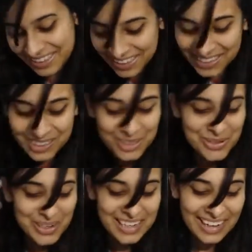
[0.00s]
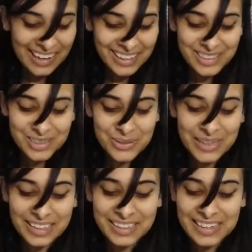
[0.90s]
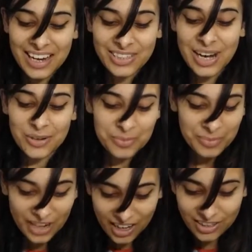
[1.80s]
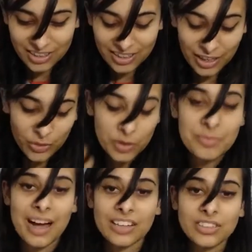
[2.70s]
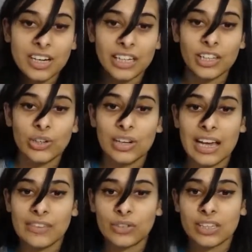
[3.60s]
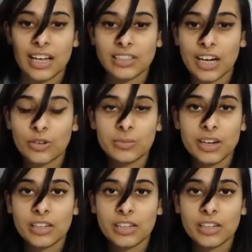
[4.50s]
did this to her hair just to get an eyeshadow brush. Can you imagine cutting your hair for an eyeshadow